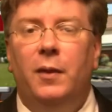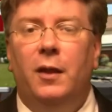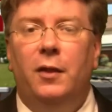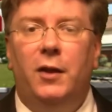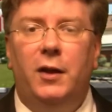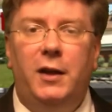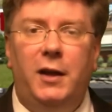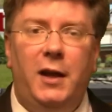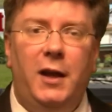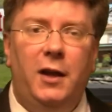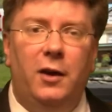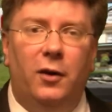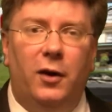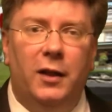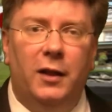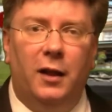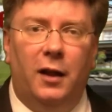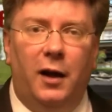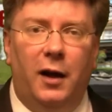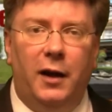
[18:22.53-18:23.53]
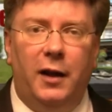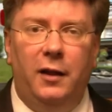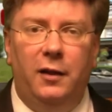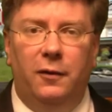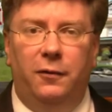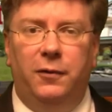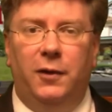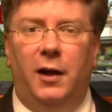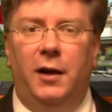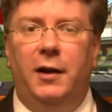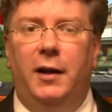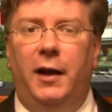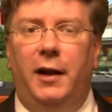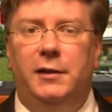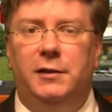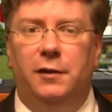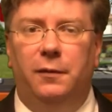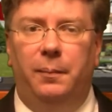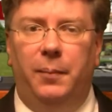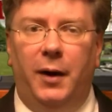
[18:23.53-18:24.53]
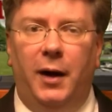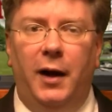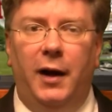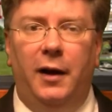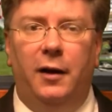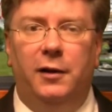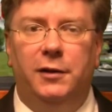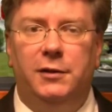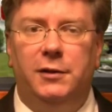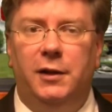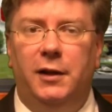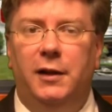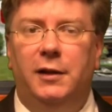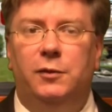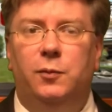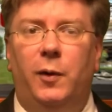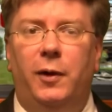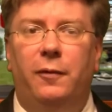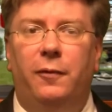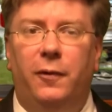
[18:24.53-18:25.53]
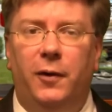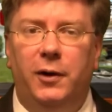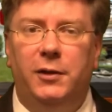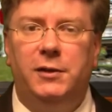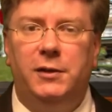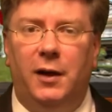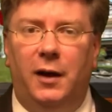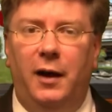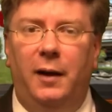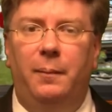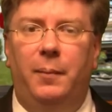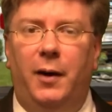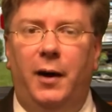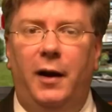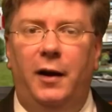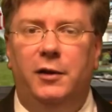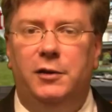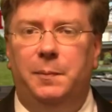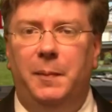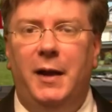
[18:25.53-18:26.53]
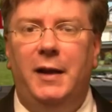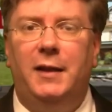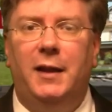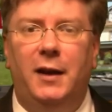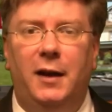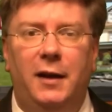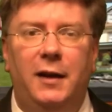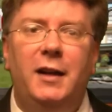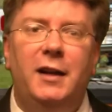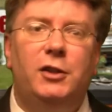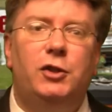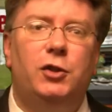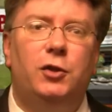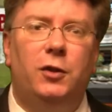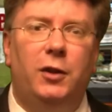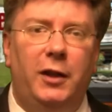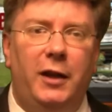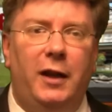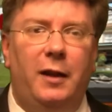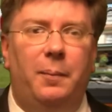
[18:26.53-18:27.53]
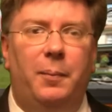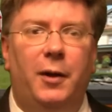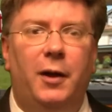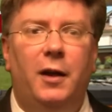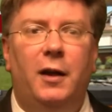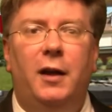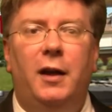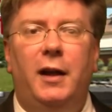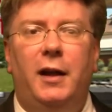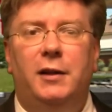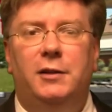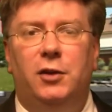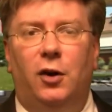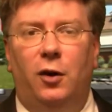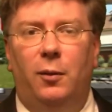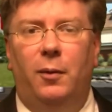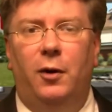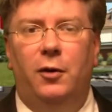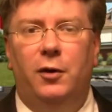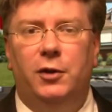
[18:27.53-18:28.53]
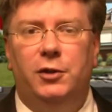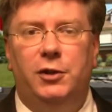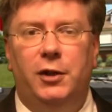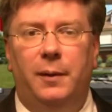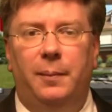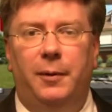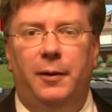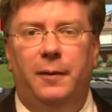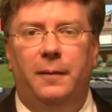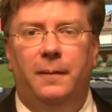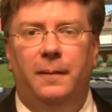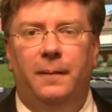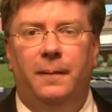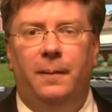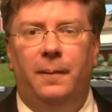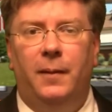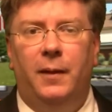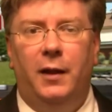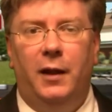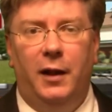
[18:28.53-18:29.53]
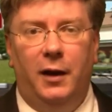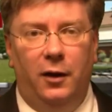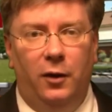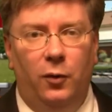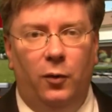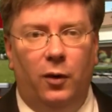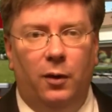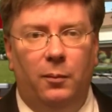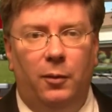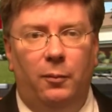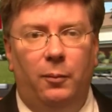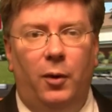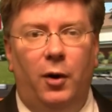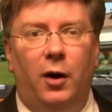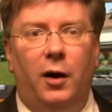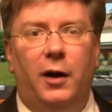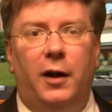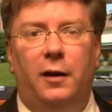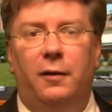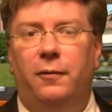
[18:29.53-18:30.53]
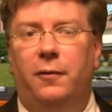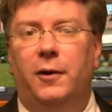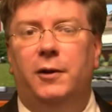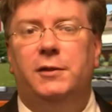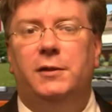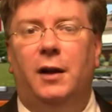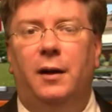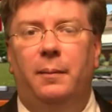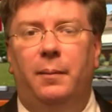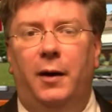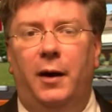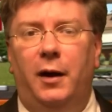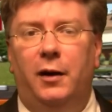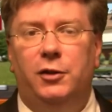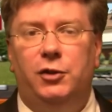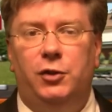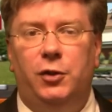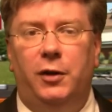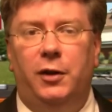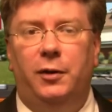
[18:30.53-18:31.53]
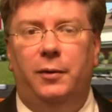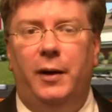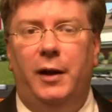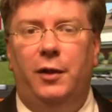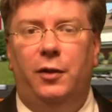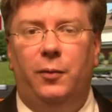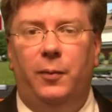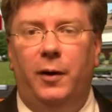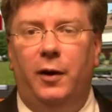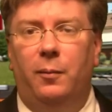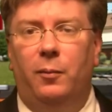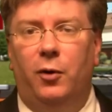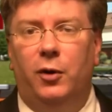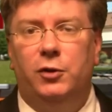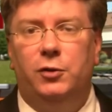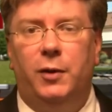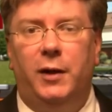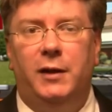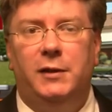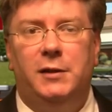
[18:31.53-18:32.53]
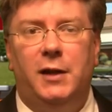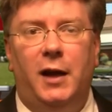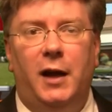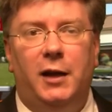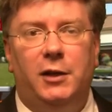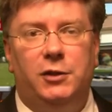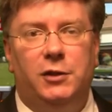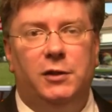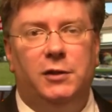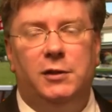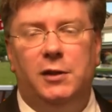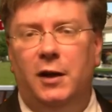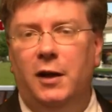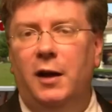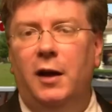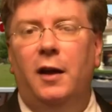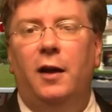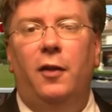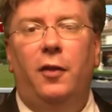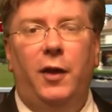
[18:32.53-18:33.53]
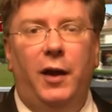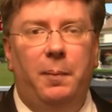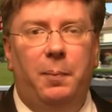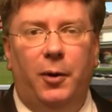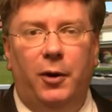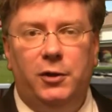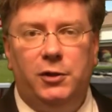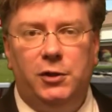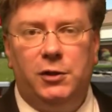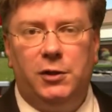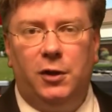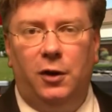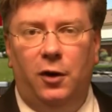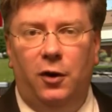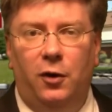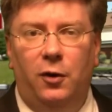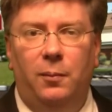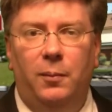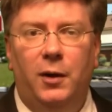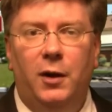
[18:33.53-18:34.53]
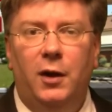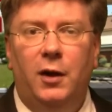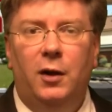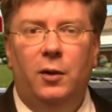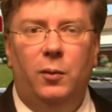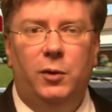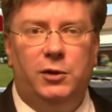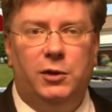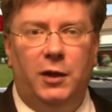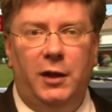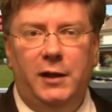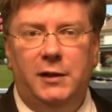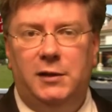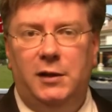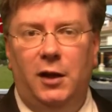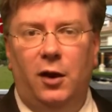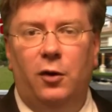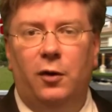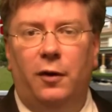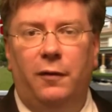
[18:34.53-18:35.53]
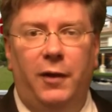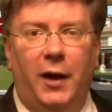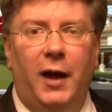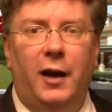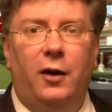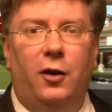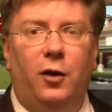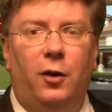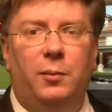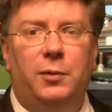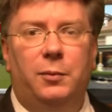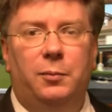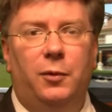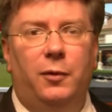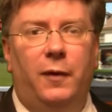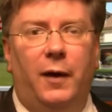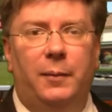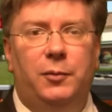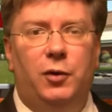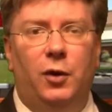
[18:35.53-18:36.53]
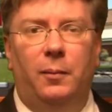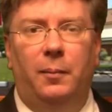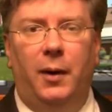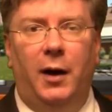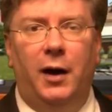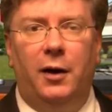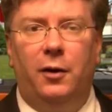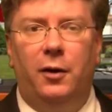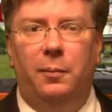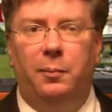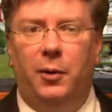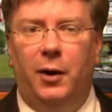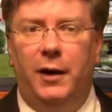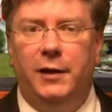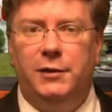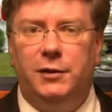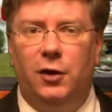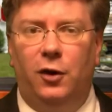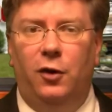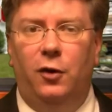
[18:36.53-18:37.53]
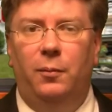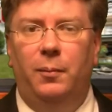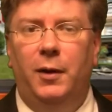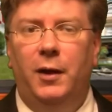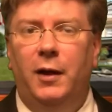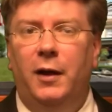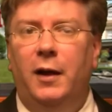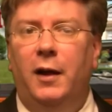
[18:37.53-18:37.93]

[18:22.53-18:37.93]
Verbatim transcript: The key to unlocking the floodgates of buyers is when first time buyers make that initial leap into home ownership. In a normal market, first-time buyers generate three or more transactions. They purchase a home, which leads the owner of that home to move up to a moderate-priced home.